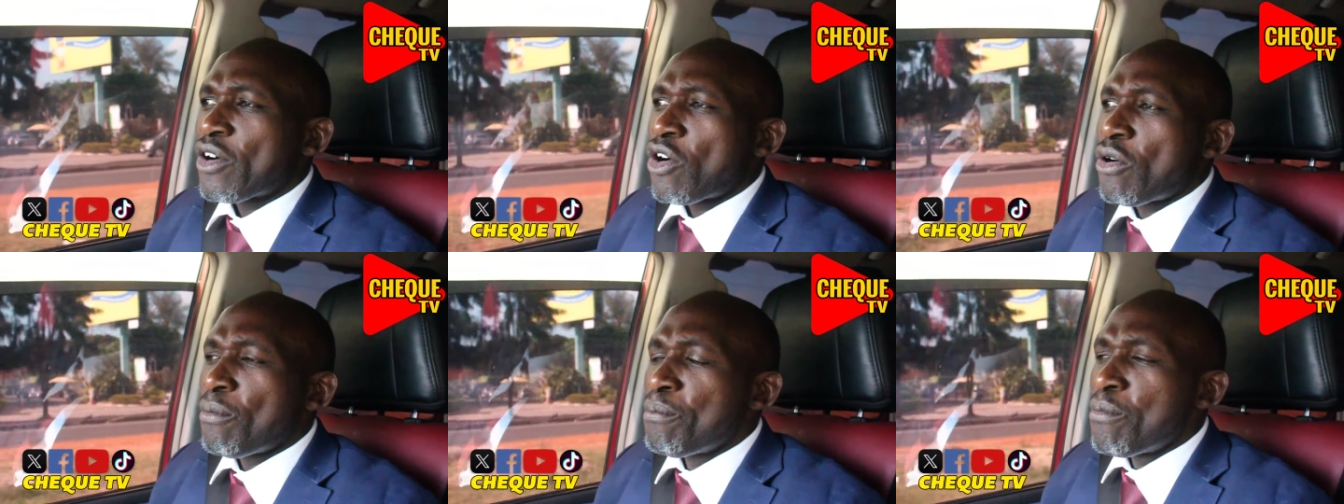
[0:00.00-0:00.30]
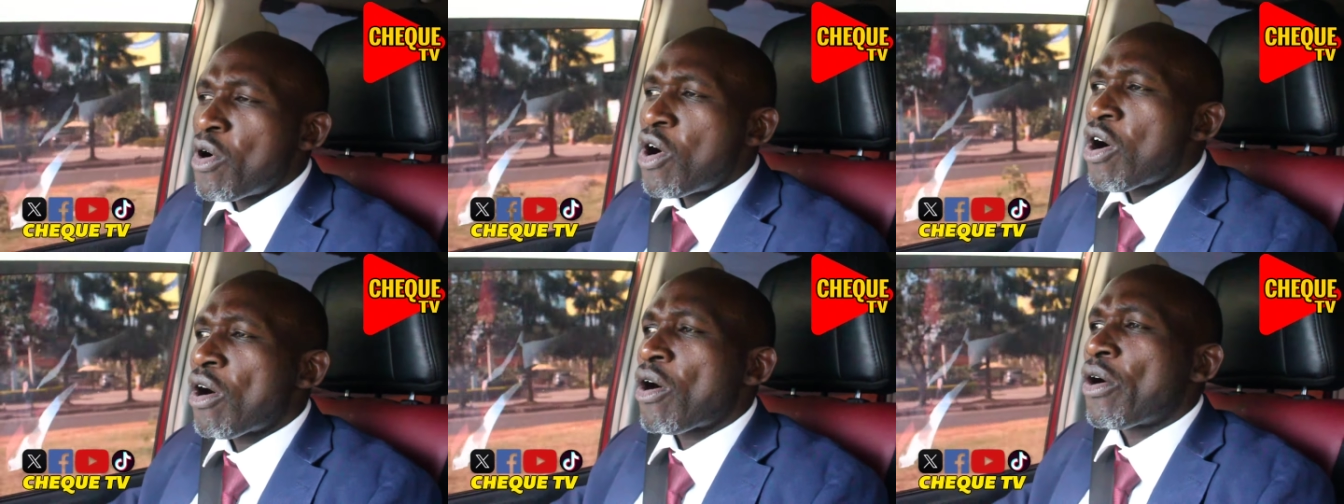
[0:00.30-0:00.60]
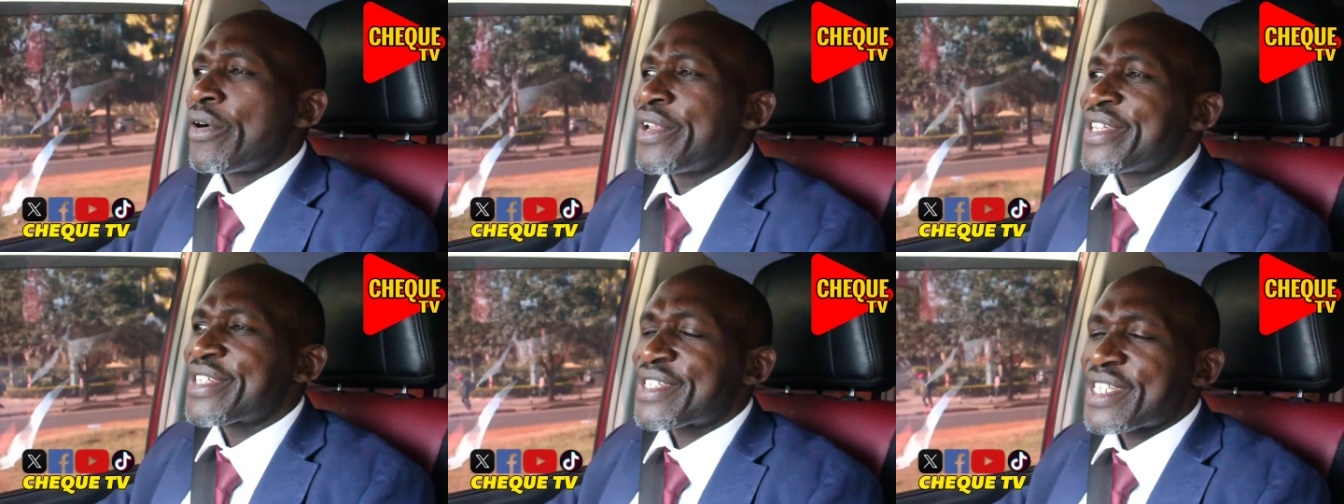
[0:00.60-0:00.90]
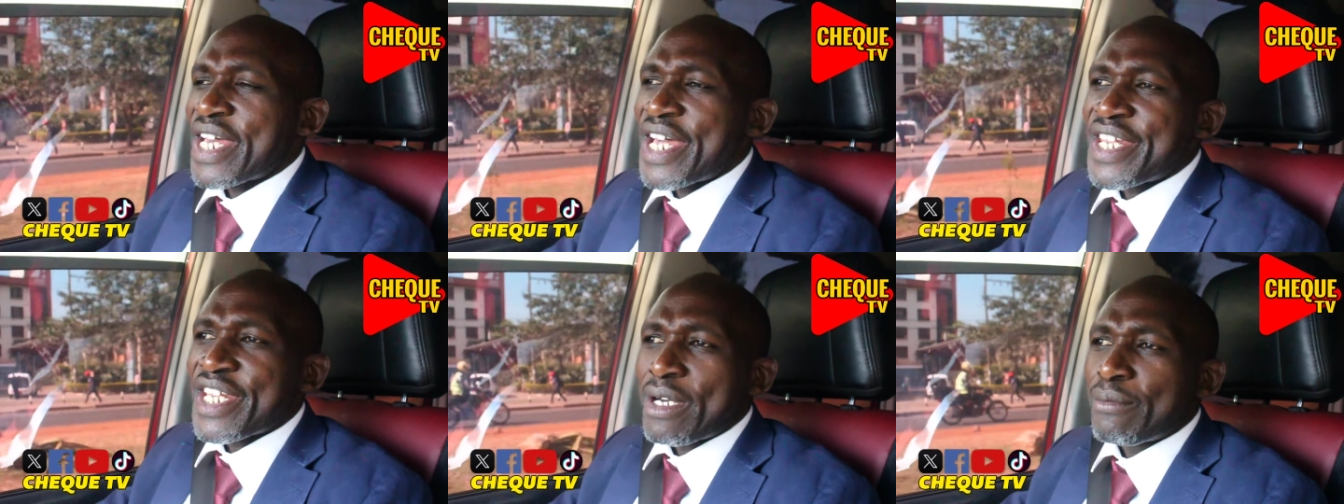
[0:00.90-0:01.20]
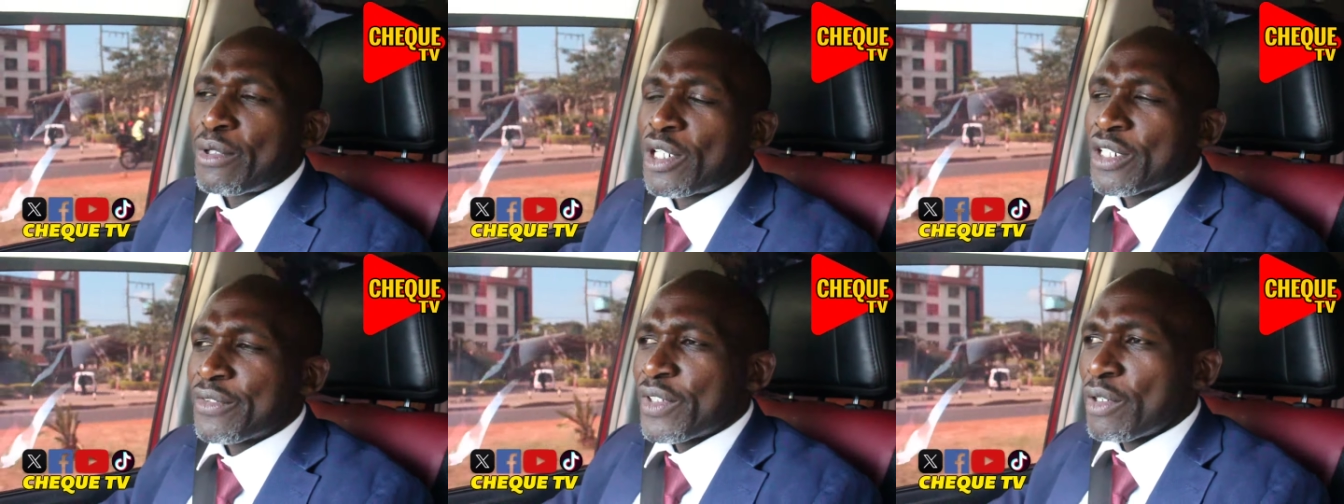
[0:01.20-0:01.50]
more concerned
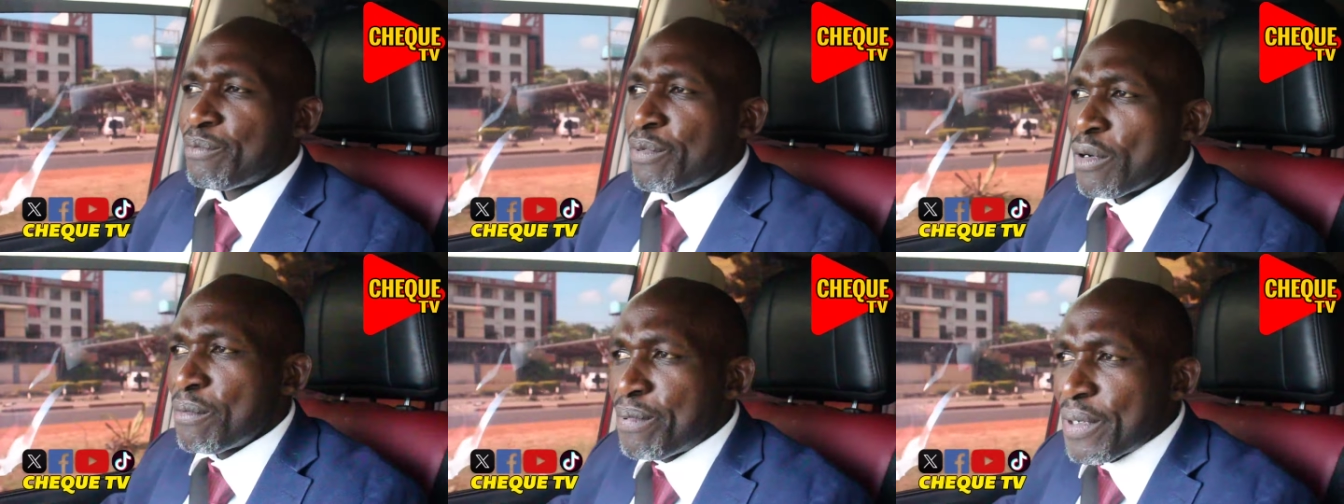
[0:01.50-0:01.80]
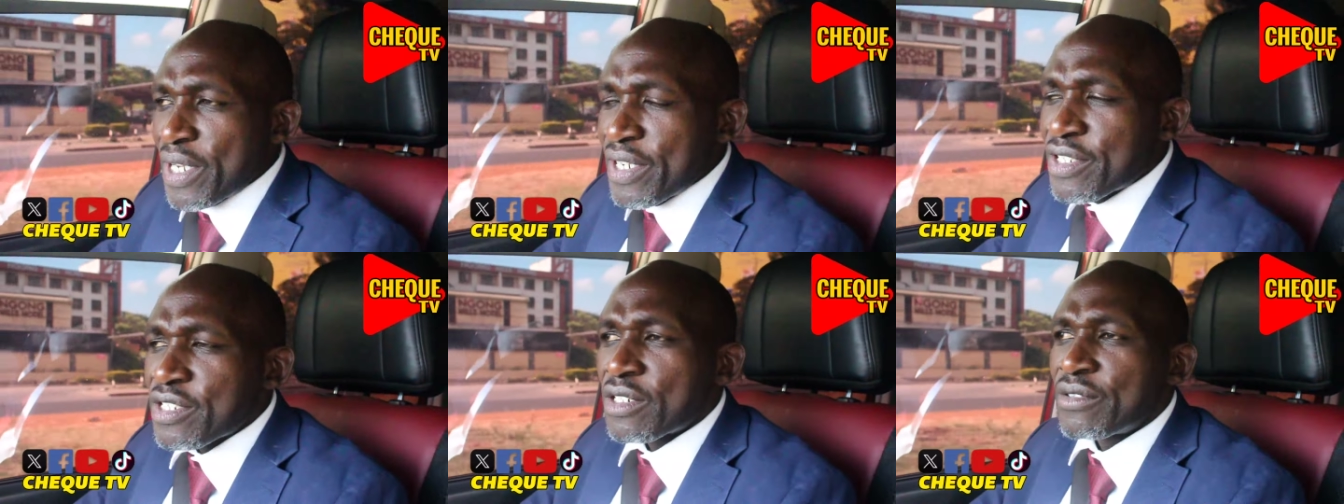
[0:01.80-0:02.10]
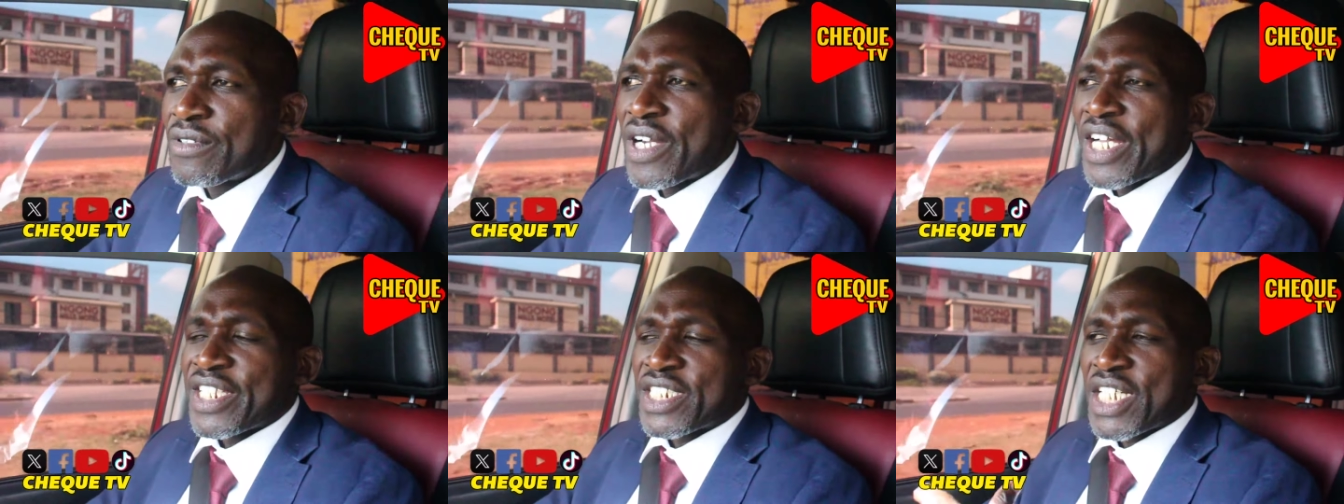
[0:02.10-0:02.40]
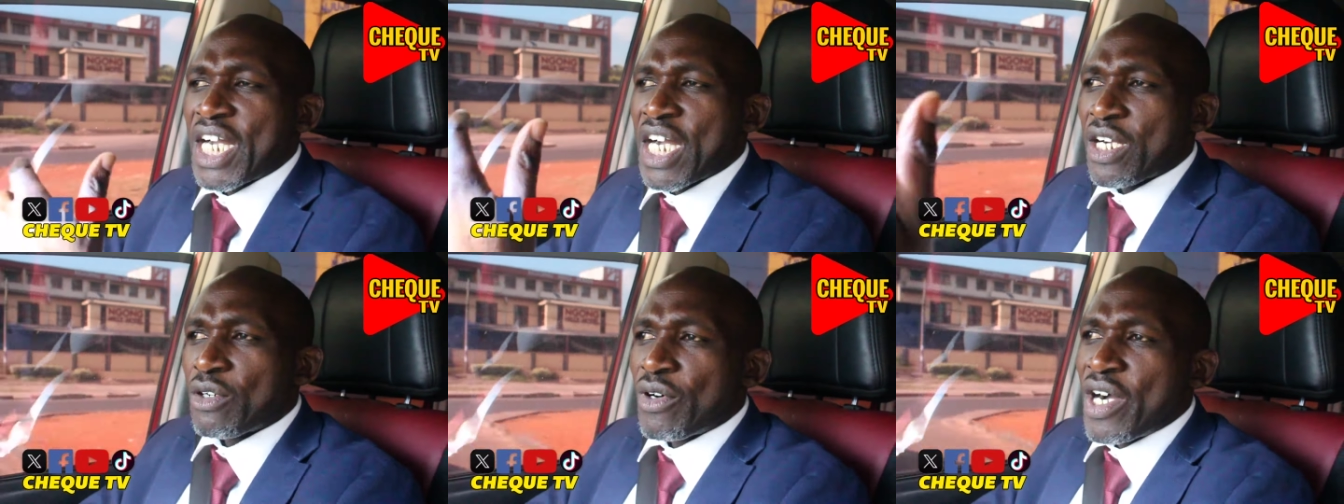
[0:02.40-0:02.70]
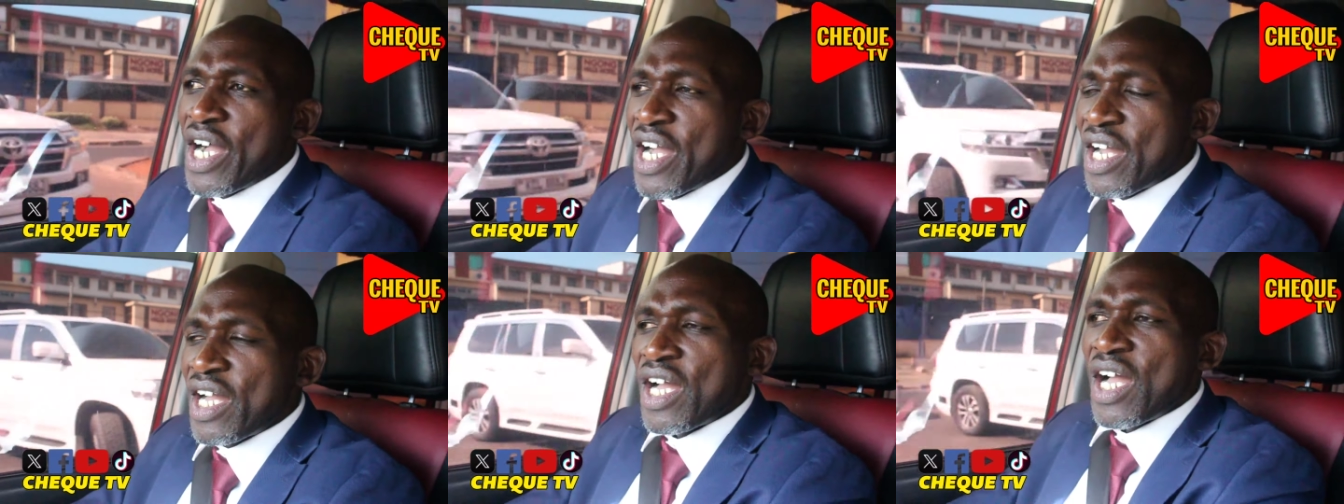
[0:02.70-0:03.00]
about the popularity of
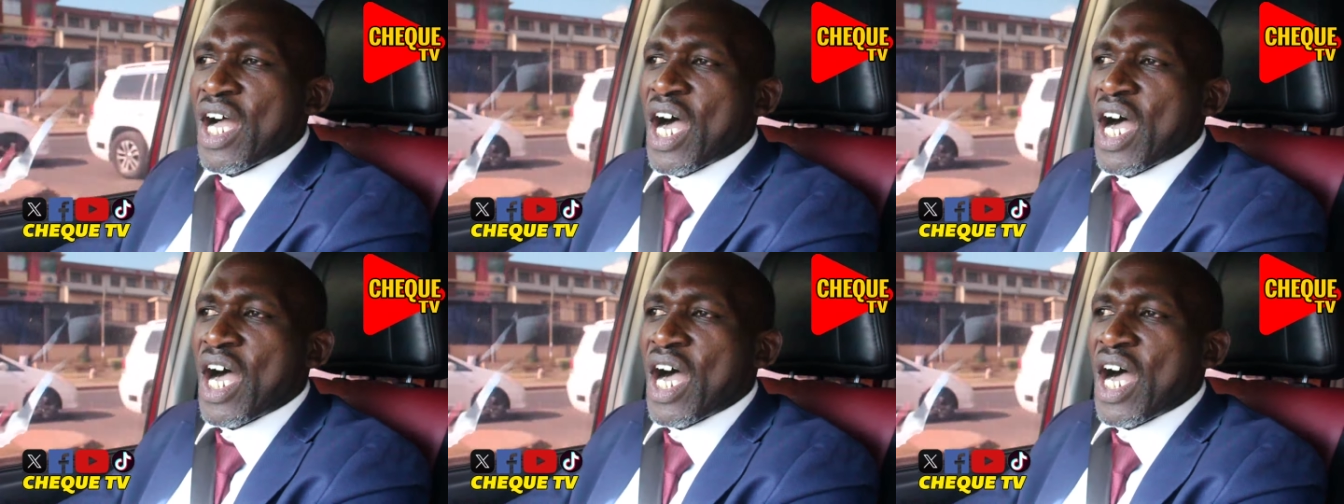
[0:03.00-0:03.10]
Gachagua